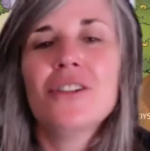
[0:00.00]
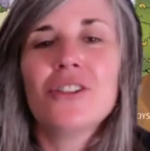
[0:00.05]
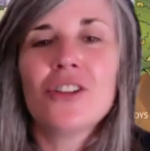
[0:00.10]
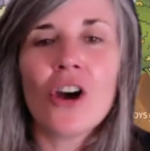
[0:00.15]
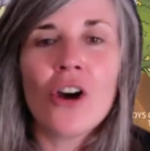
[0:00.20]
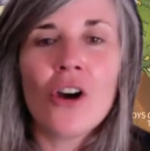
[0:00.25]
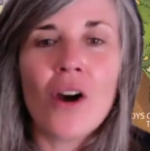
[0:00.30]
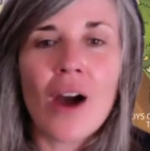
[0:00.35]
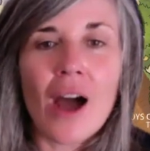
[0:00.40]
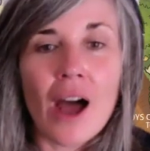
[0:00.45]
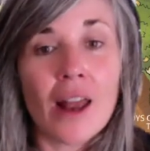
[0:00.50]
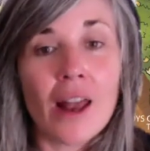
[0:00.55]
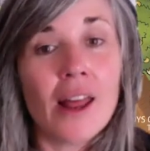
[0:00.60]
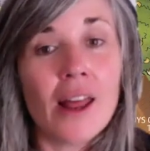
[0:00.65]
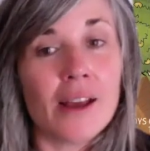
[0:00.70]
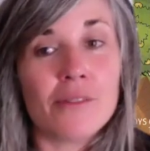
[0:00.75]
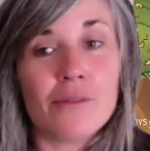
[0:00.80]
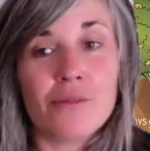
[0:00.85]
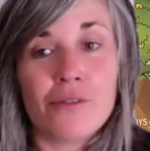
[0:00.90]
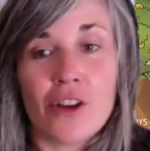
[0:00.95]
So,
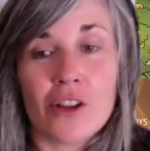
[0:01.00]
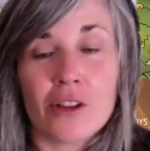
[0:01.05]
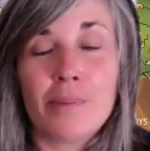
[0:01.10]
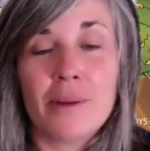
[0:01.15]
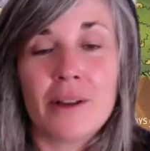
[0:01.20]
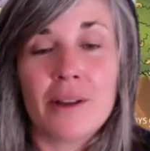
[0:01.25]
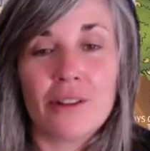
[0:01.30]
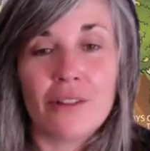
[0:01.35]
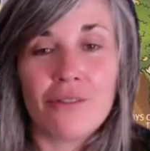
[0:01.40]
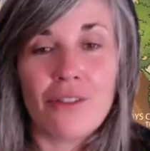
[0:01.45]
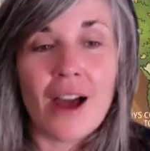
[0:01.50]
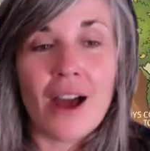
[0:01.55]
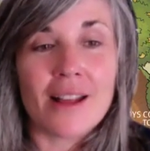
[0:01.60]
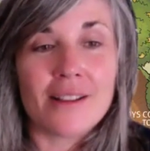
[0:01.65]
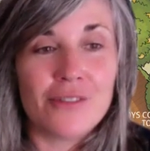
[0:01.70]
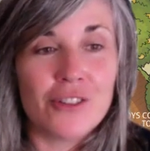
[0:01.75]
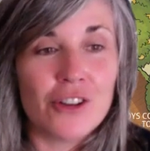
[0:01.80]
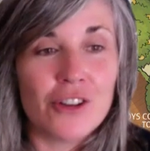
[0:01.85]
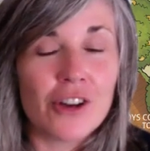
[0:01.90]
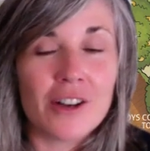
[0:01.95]
Alec, first piece of advice
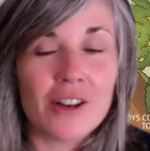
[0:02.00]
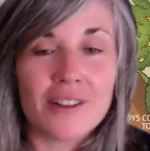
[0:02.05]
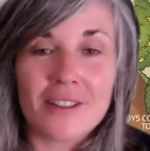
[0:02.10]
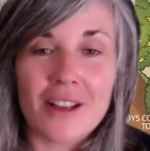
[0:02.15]
if you're going to